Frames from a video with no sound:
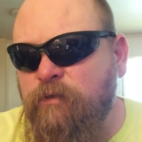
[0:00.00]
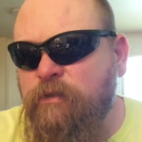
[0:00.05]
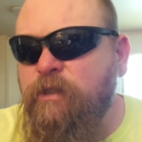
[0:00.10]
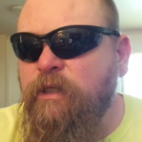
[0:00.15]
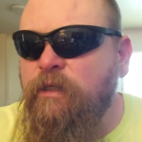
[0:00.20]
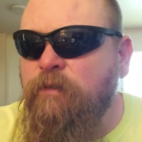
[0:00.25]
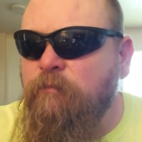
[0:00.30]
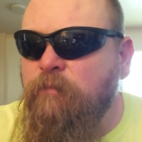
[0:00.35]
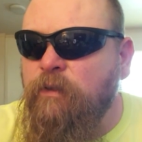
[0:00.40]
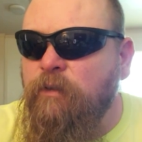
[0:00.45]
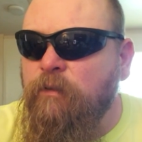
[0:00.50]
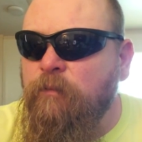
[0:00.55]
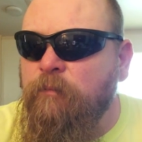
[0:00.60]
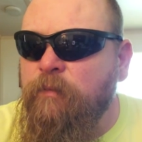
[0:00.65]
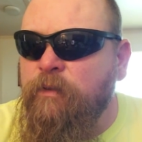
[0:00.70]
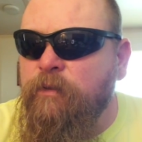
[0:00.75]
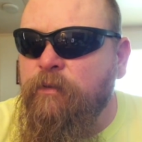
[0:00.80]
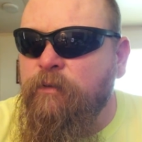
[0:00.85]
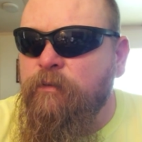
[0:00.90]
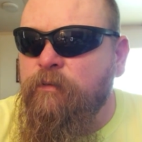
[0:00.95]
a
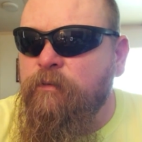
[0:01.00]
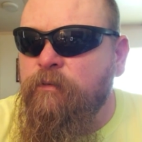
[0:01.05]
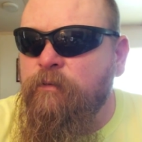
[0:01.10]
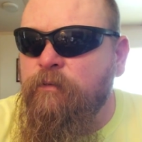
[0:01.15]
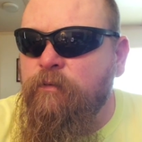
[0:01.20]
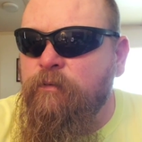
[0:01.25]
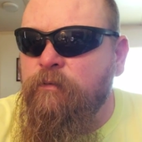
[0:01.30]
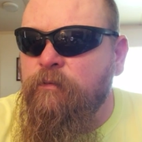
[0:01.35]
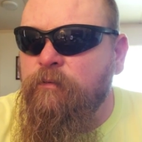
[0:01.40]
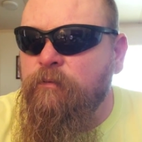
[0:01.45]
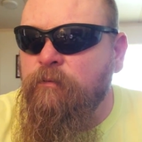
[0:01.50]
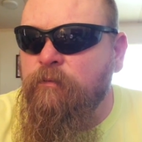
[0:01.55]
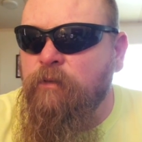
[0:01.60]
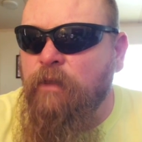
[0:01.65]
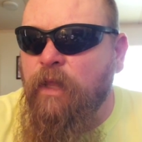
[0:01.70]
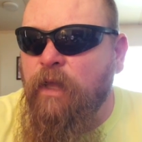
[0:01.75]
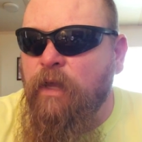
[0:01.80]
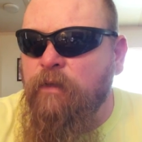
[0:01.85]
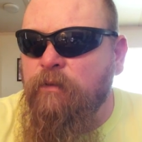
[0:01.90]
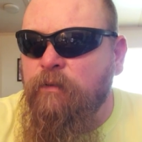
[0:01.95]
10mm
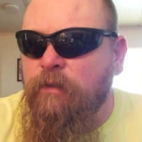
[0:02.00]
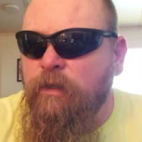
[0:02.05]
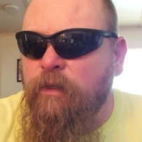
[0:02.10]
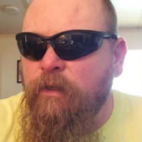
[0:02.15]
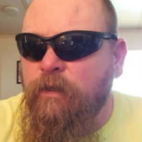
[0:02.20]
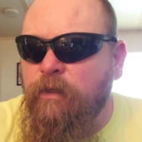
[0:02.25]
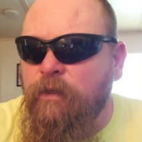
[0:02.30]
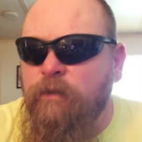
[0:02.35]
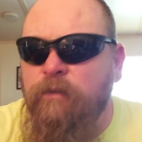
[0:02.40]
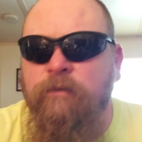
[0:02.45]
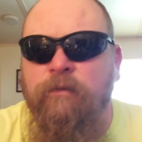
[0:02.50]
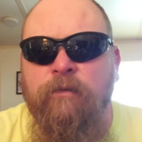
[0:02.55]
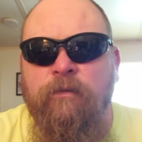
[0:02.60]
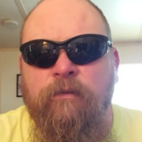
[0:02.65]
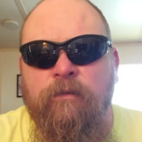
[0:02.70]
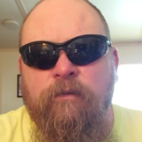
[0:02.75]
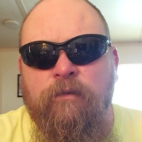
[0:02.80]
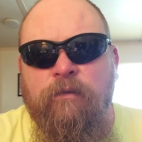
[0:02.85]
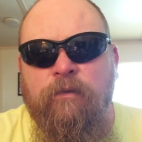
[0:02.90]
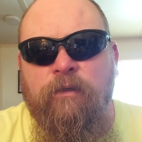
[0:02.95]
Glock that I had,
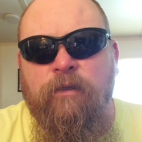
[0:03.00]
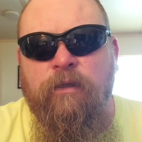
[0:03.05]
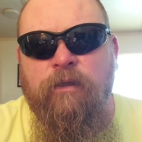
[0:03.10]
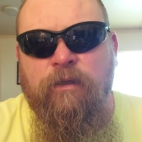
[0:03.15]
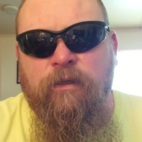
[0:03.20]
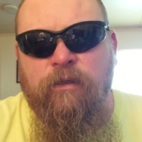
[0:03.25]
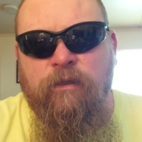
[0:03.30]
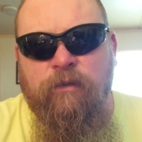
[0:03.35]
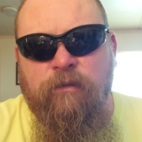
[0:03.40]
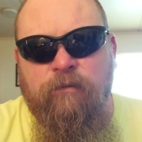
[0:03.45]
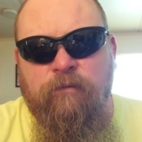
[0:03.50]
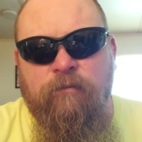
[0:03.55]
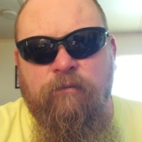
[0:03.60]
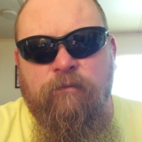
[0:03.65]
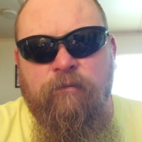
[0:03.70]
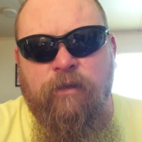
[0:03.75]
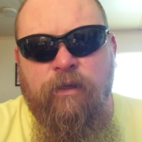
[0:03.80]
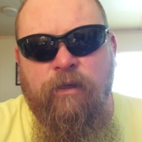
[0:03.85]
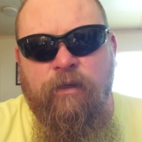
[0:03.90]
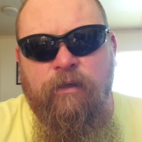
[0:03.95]
and
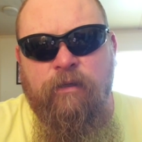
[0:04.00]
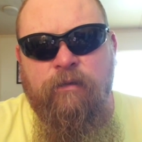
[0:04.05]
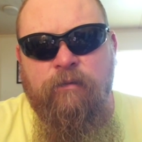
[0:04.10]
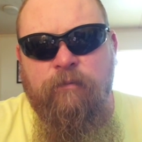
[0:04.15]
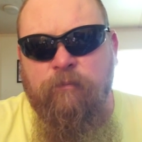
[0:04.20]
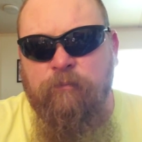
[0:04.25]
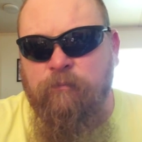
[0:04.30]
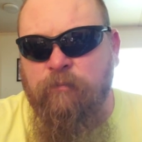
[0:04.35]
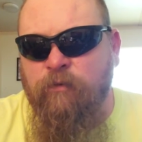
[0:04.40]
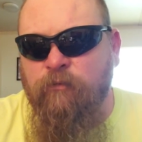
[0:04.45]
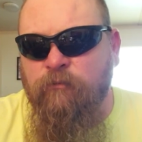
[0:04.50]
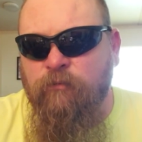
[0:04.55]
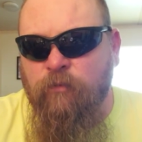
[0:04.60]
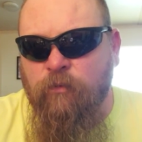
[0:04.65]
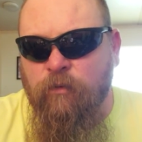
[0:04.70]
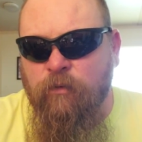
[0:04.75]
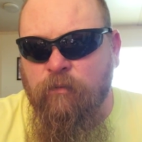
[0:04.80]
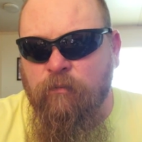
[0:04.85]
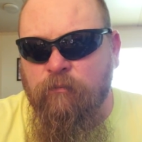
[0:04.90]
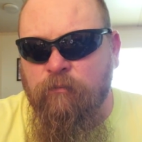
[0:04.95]
they
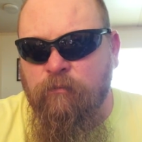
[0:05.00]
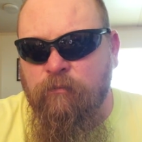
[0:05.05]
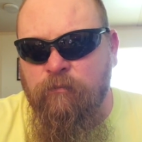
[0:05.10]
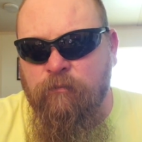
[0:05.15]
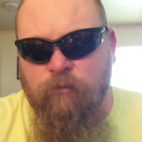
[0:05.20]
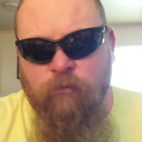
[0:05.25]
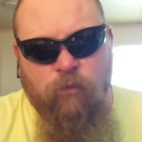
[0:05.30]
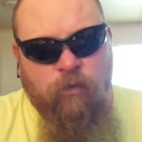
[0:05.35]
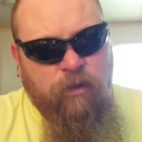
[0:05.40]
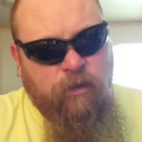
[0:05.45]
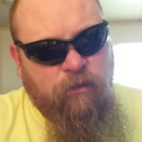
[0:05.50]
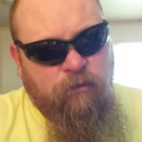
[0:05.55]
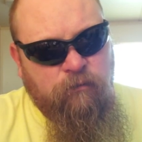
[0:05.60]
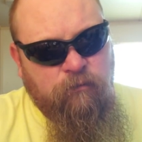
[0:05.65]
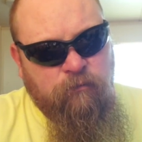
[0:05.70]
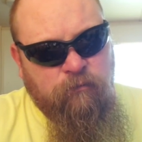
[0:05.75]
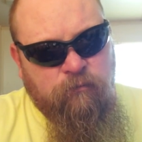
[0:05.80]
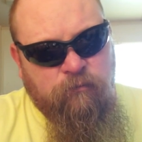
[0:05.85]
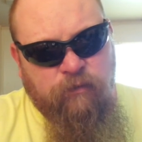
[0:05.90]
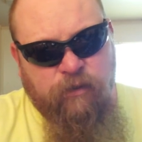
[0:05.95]
perform well.
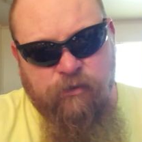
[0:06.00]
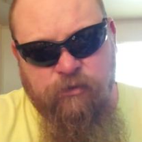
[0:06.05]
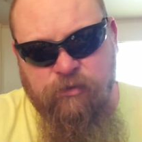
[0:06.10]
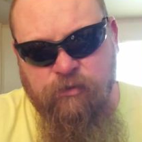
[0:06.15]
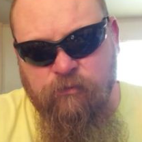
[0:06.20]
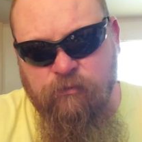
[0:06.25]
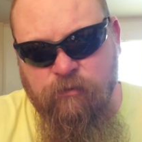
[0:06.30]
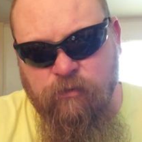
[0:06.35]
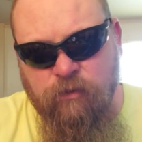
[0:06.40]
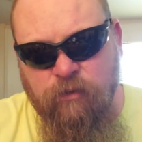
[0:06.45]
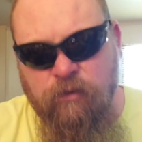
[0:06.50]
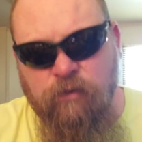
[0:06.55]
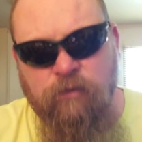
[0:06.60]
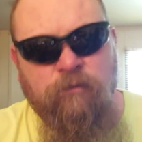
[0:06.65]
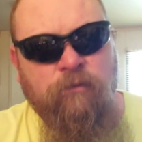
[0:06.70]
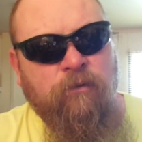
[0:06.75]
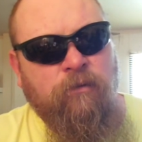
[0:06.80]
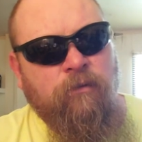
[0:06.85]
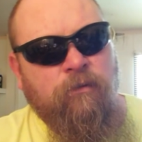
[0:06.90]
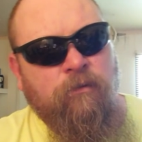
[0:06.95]
They shoot good,